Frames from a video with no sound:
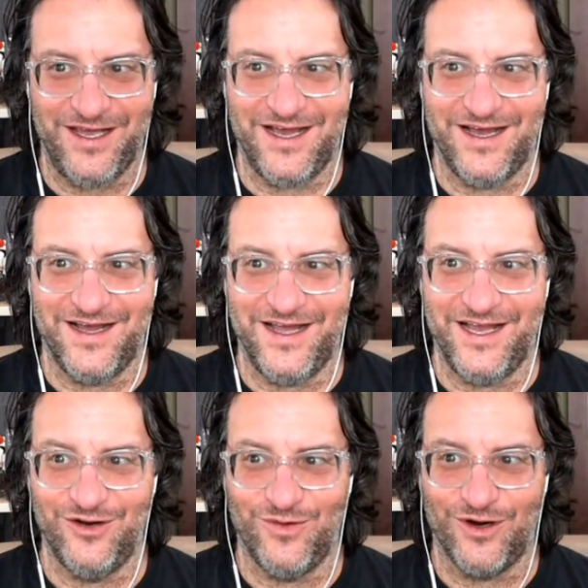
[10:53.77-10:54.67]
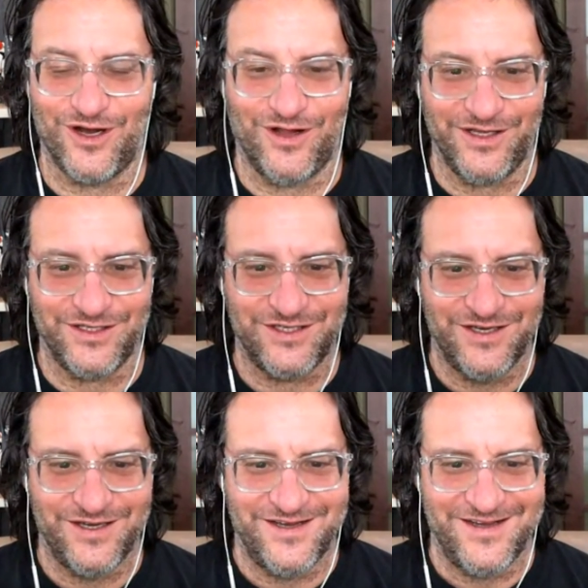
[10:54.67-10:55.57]
and your work colleagues
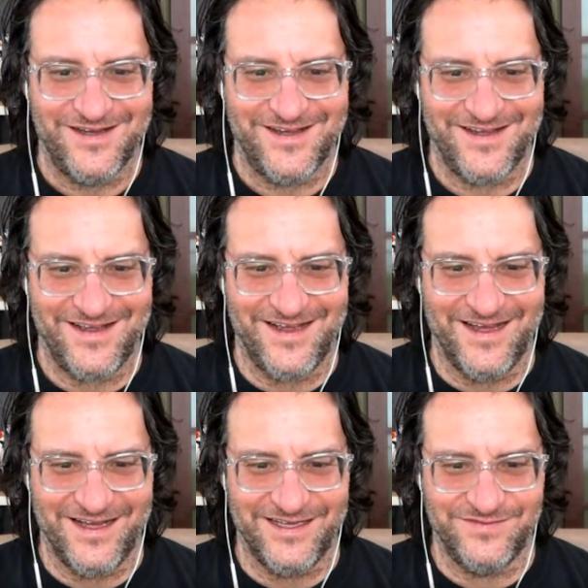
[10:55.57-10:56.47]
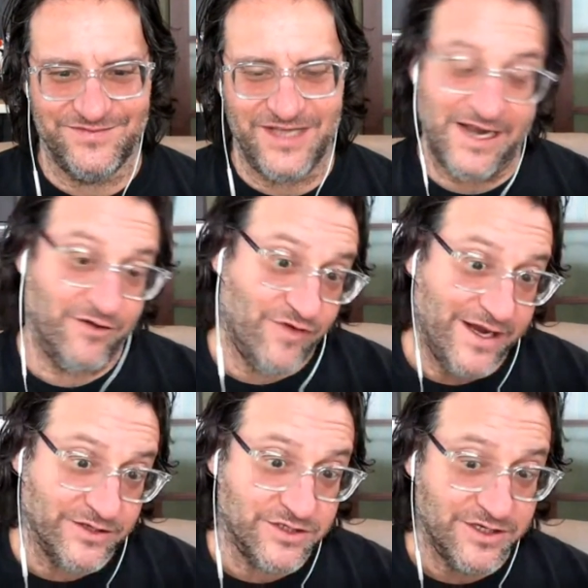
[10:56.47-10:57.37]
and your
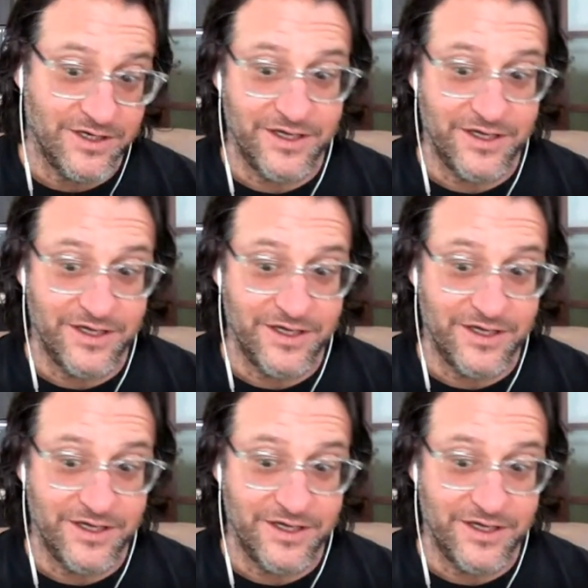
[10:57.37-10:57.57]
friends.